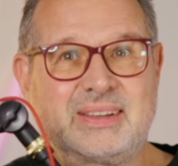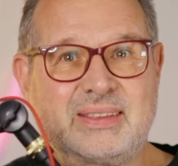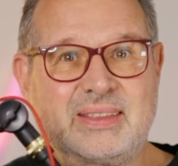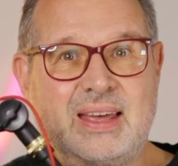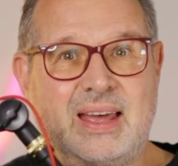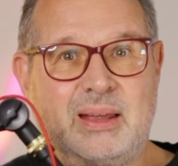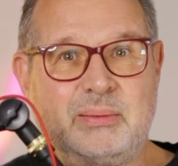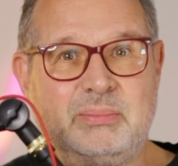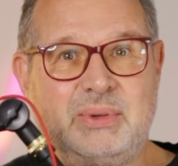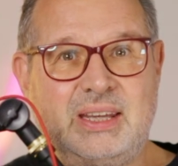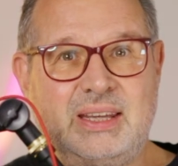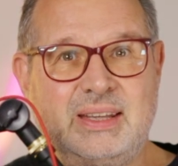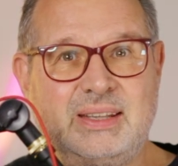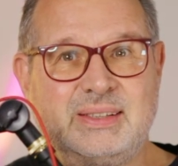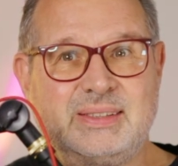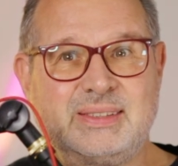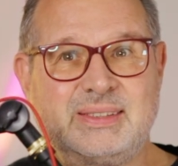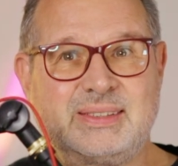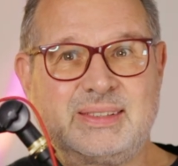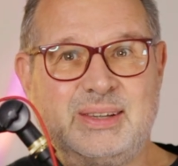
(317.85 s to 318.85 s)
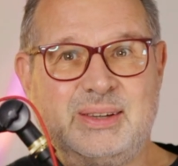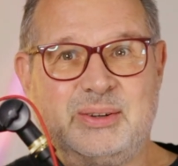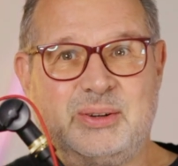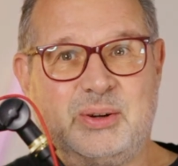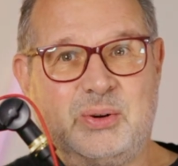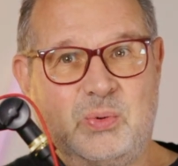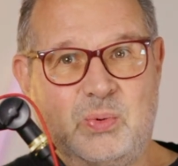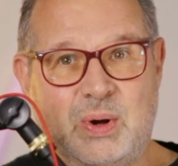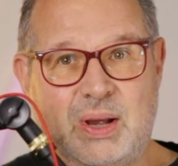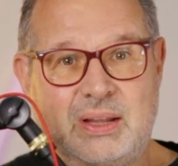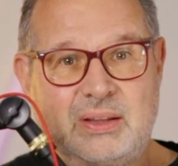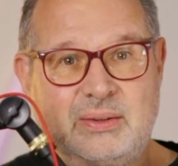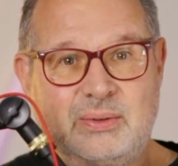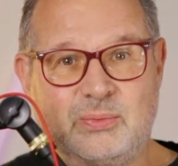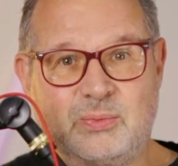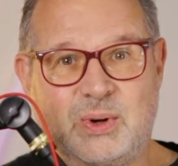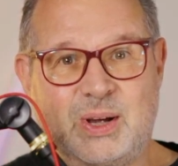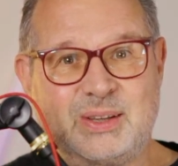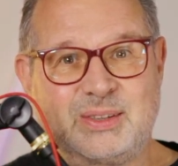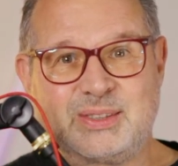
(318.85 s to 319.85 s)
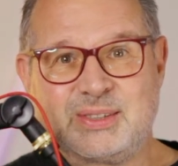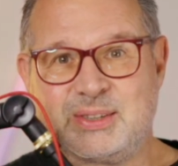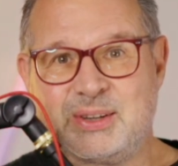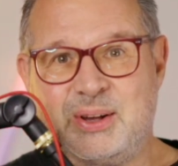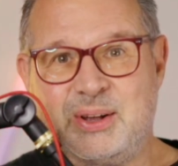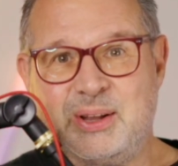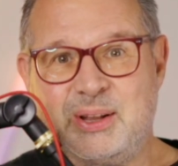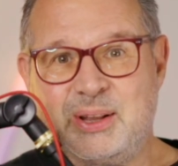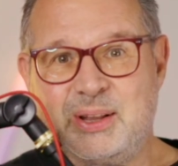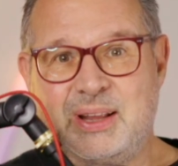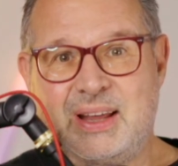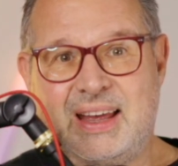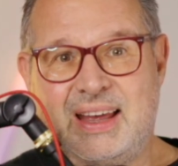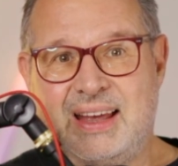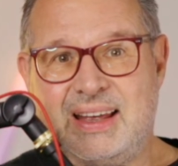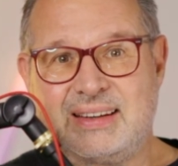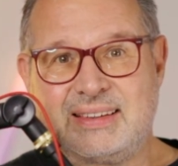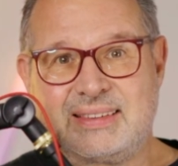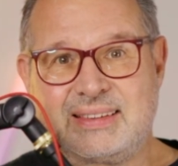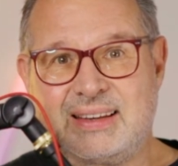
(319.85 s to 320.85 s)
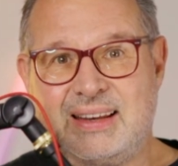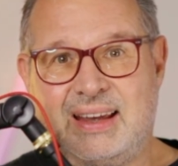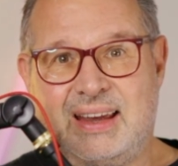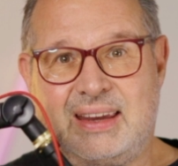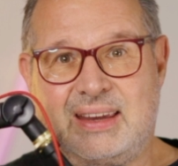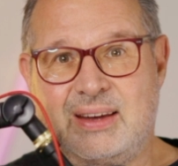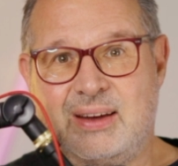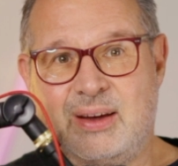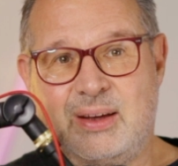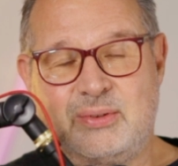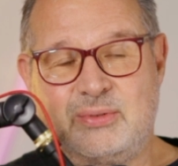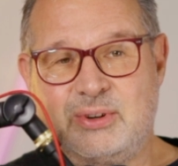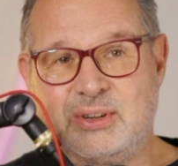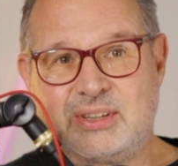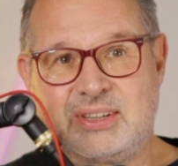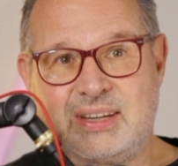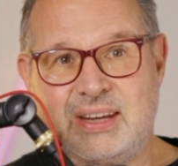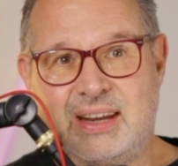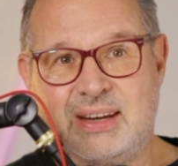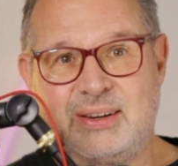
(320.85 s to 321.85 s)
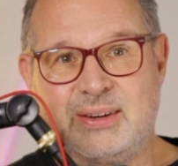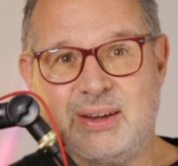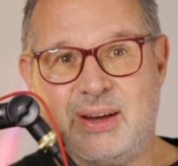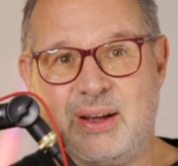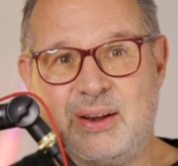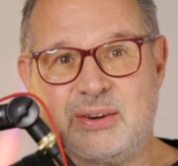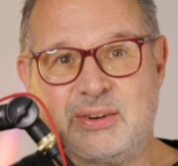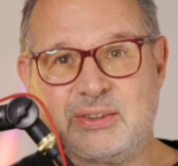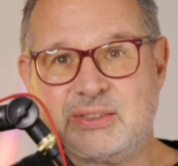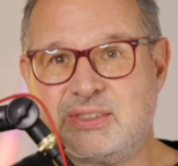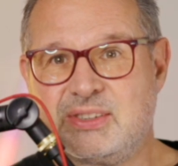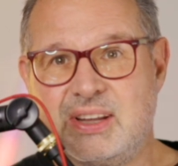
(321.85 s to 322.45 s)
That means you know one one sol at like hundred ten dollars.